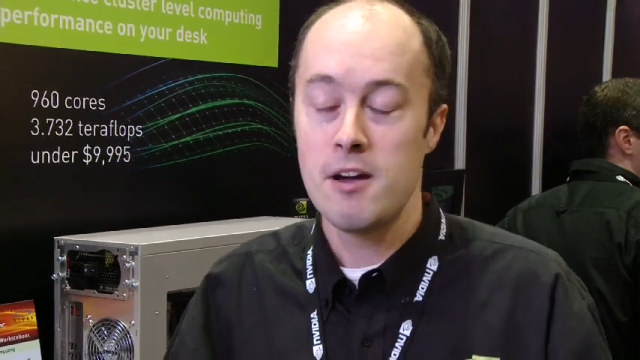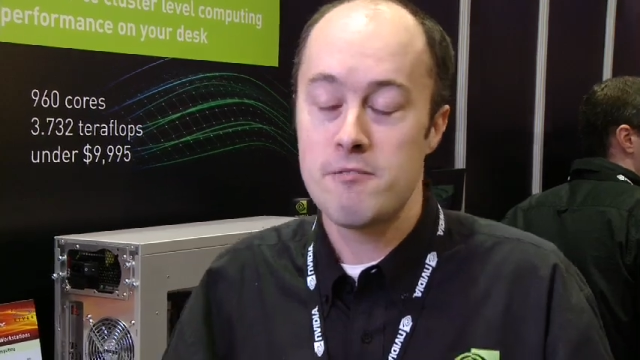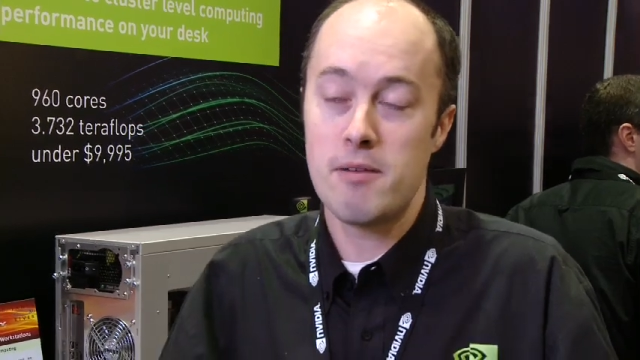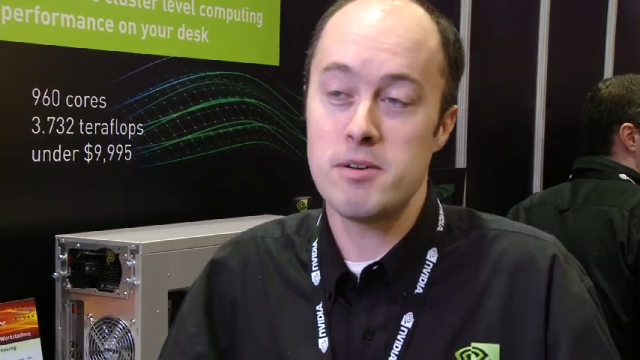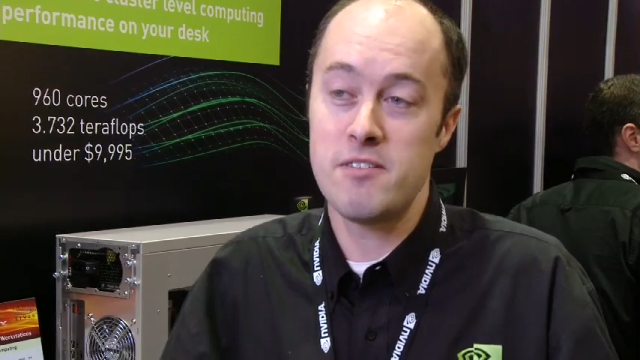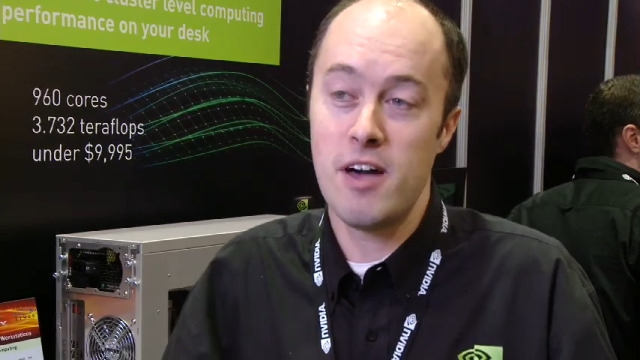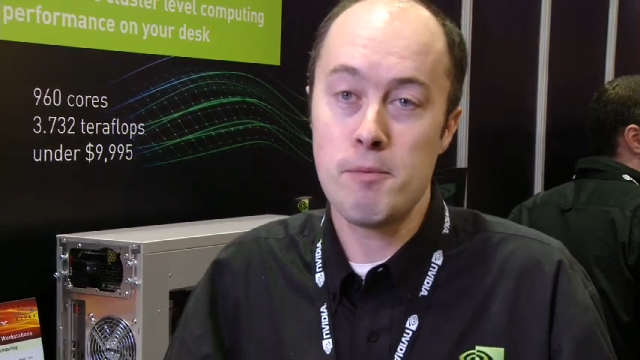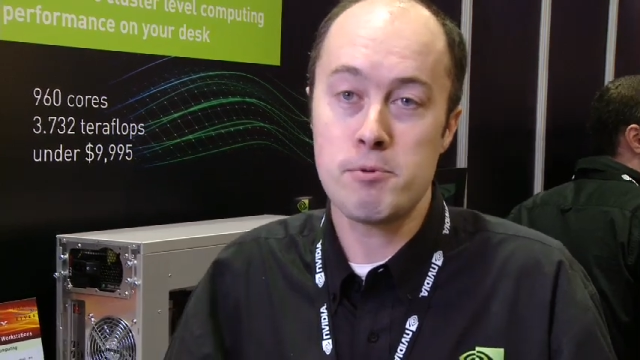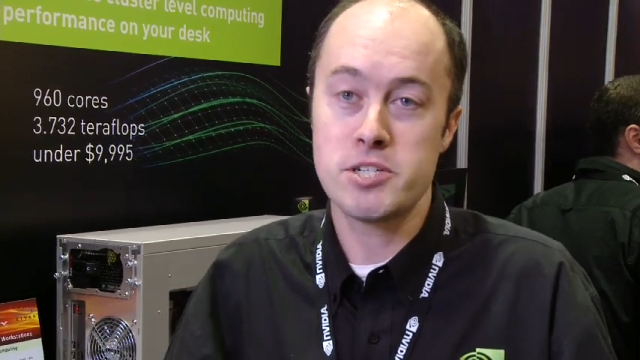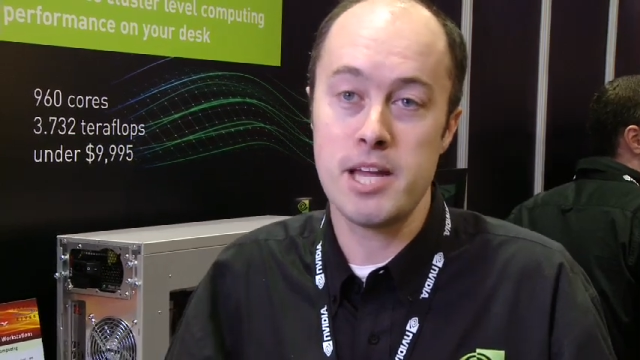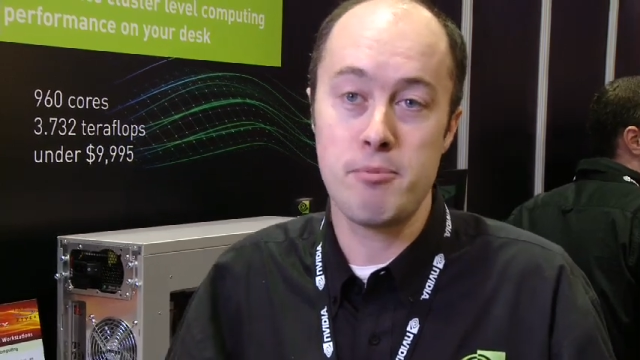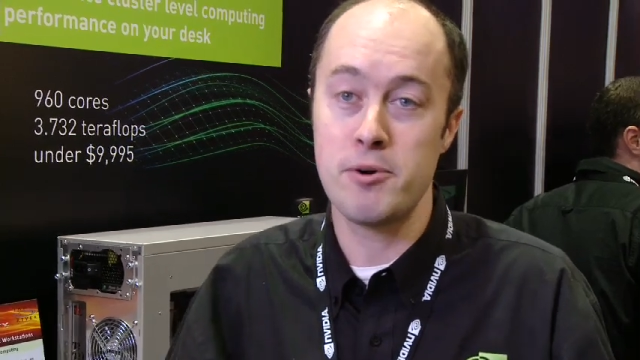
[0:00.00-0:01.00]
From a
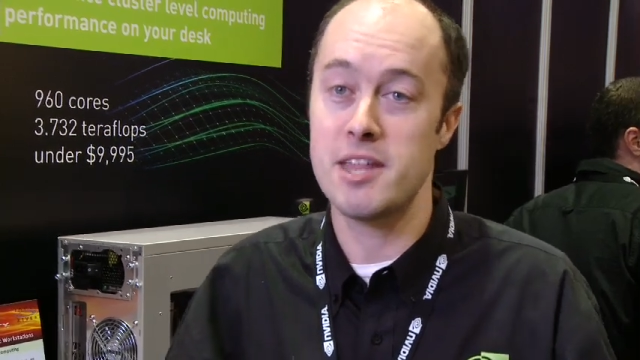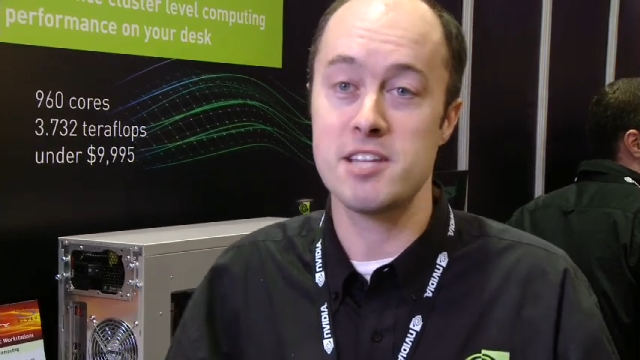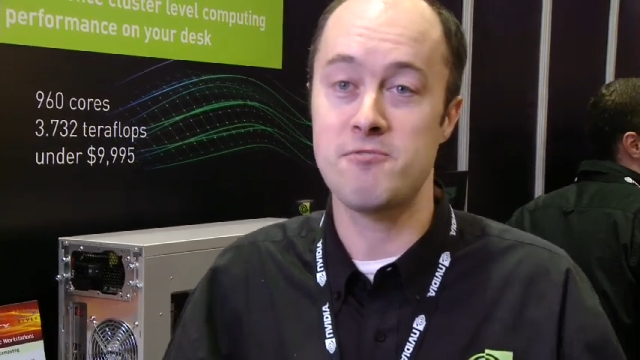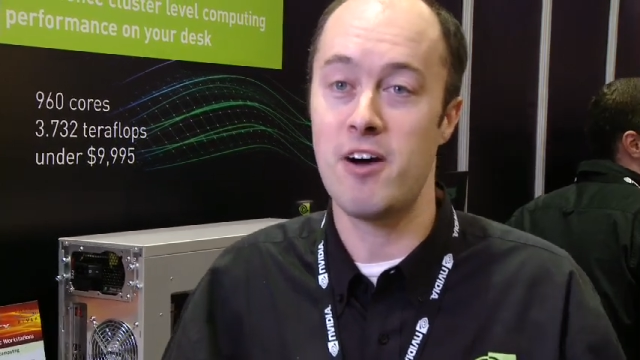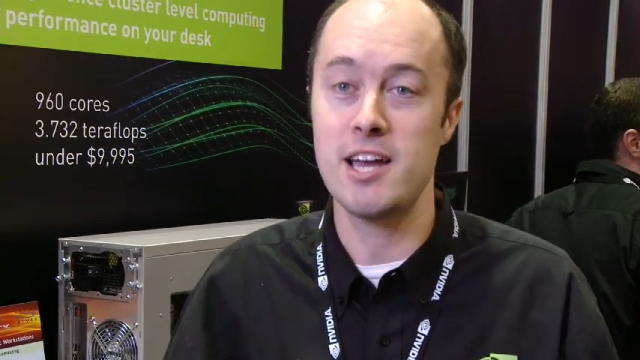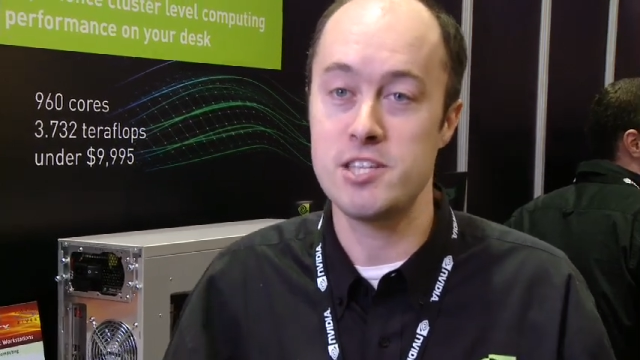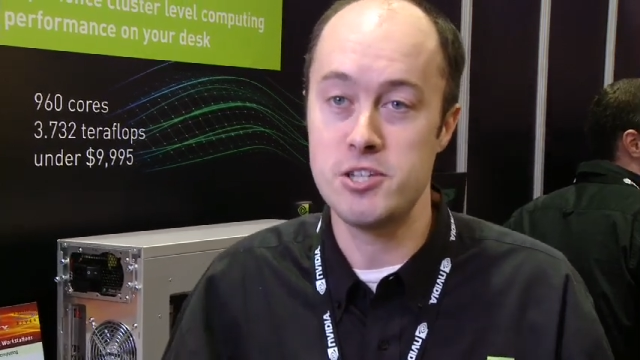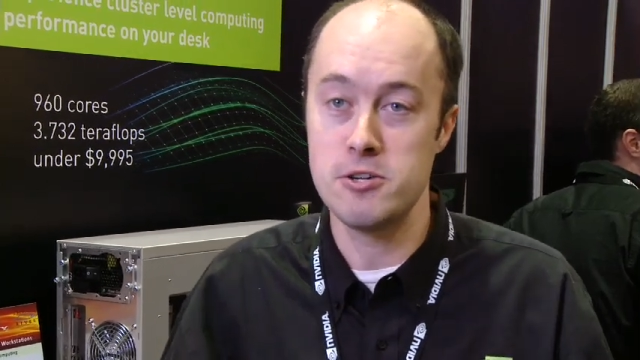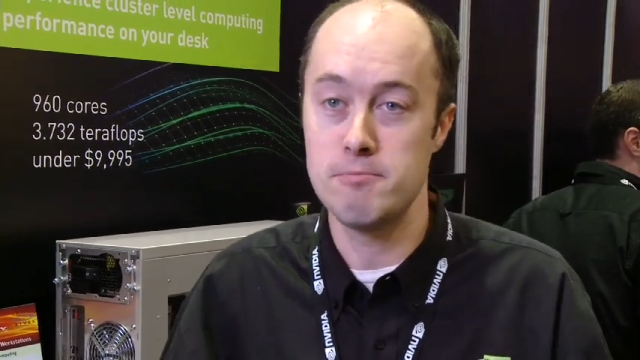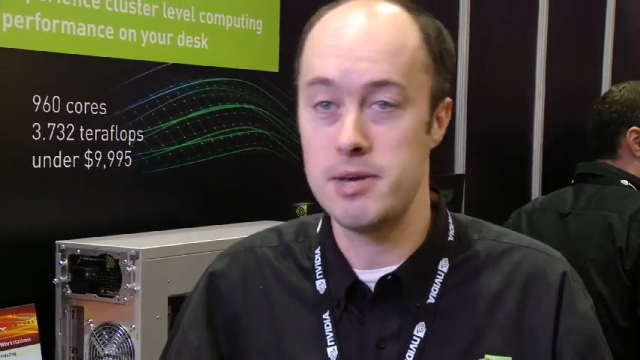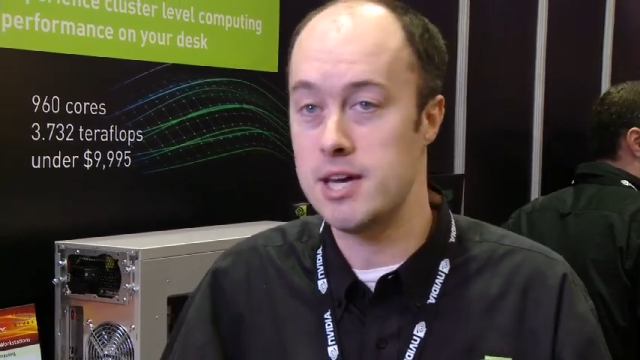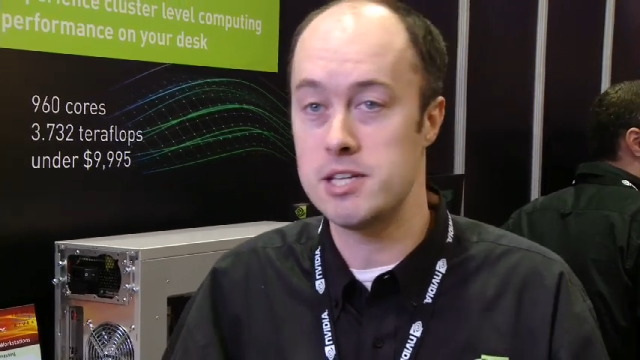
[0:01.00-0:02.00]
developer standpoint, that's fine
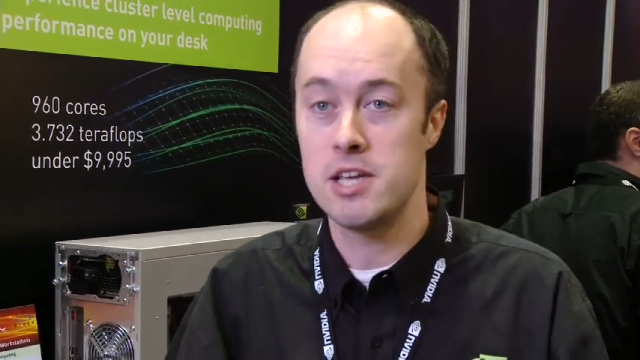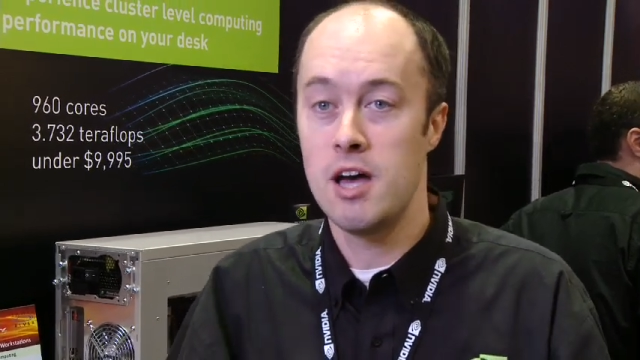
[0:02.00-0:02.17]
too, because